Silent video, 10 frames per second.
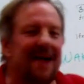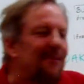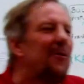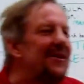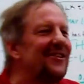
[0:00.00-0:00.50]

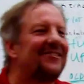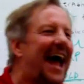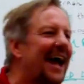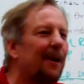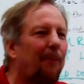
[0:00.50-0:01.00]
But we just
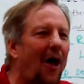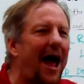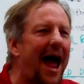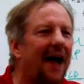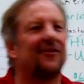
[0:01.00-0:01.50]
had a
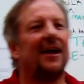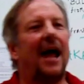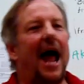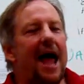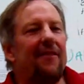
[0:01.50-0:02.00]
blast.
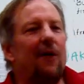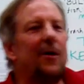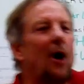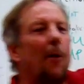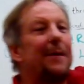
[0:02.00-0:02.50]
And then we
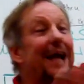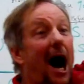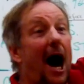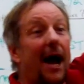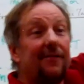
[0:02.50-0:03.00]
go
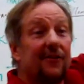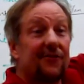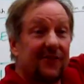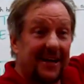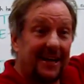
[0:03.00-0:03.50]
behind the
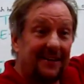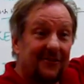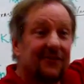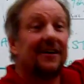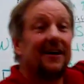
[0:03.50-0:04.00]

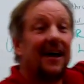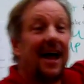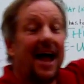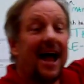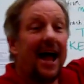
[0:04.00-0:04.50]
scenes,
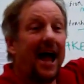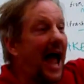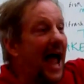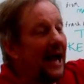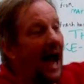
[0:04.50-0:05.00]

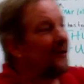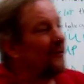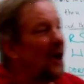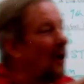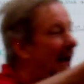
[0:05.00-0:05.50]
and I don't know,